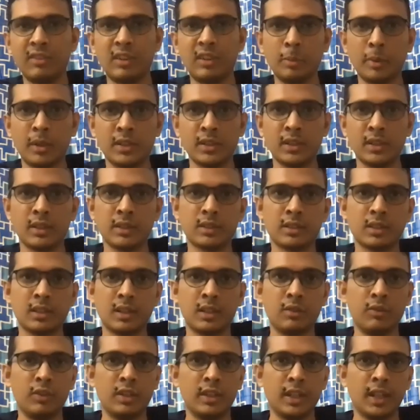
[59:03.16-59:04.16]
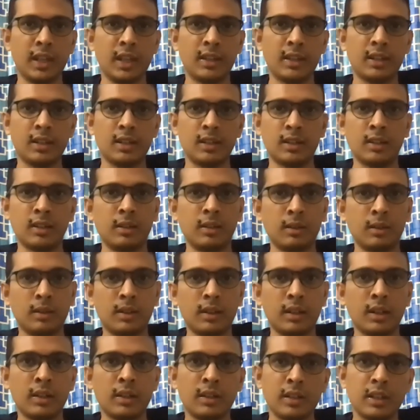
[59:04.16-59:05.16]
measures that we take
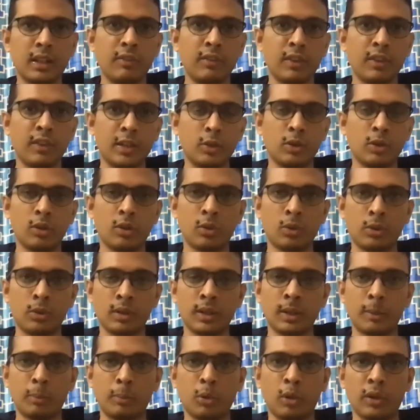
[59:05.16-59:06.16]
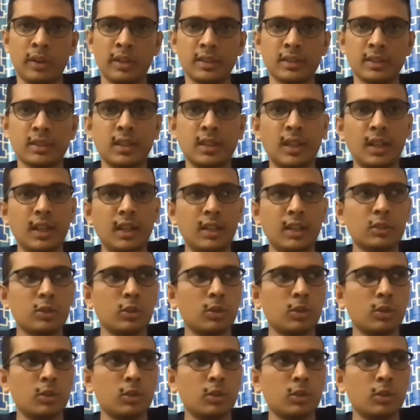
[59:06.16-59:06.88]
and giving it to your employees. So